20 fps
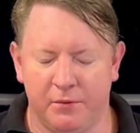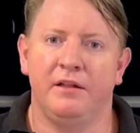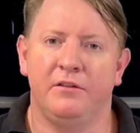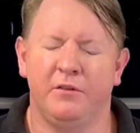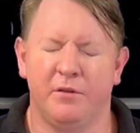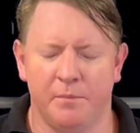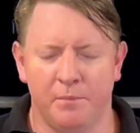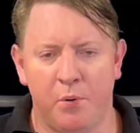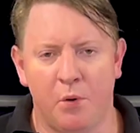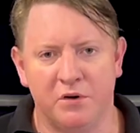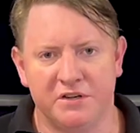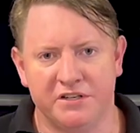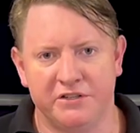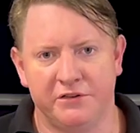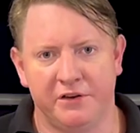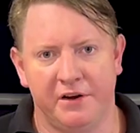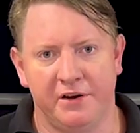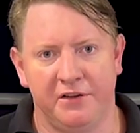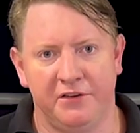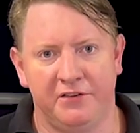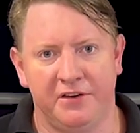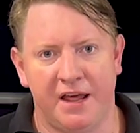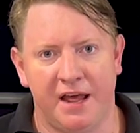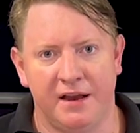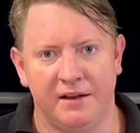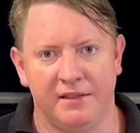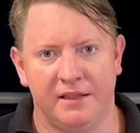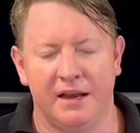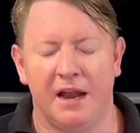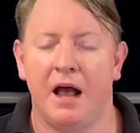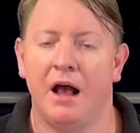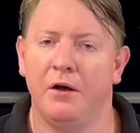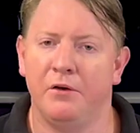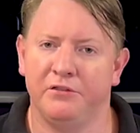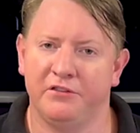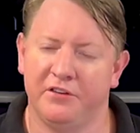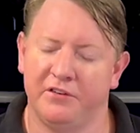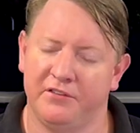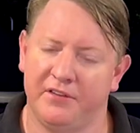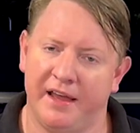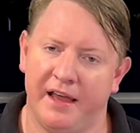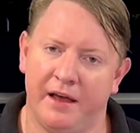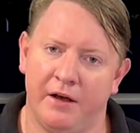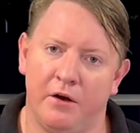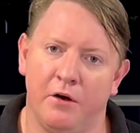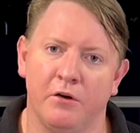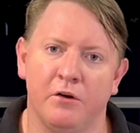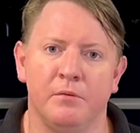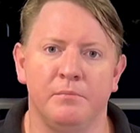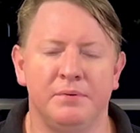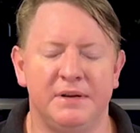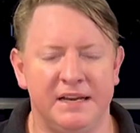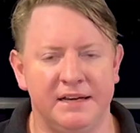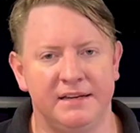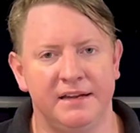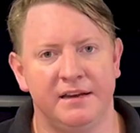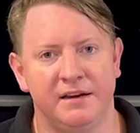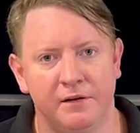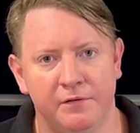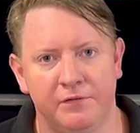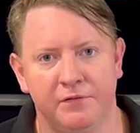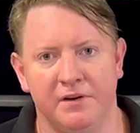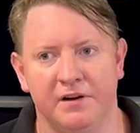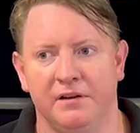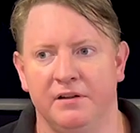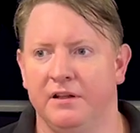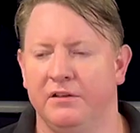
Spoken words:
it's important to understand that houses here are completely different.